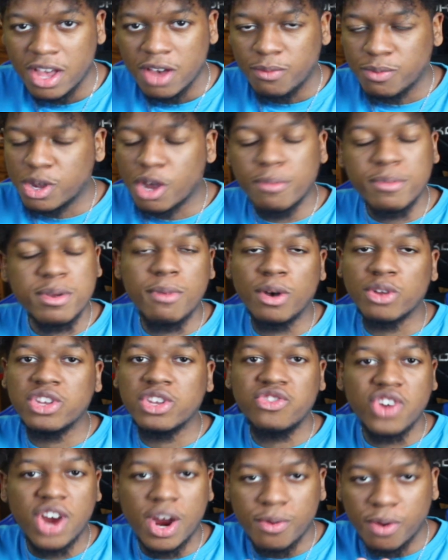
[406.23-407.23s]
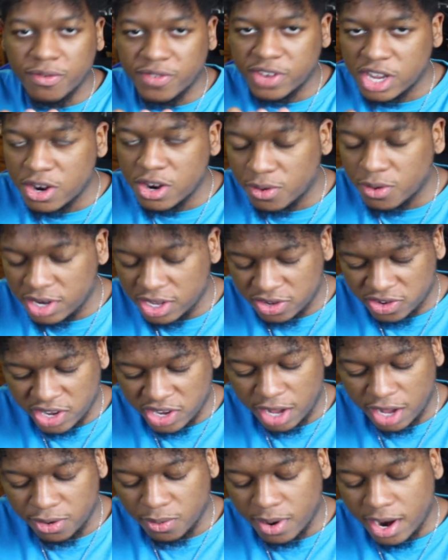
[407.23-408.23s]
We're gonna be multi genre over here on this
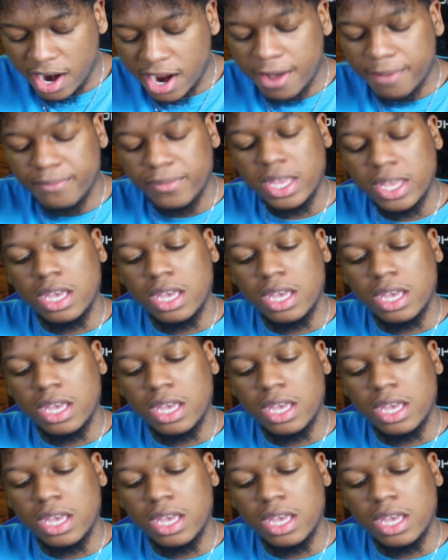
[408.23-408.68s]
channel, right?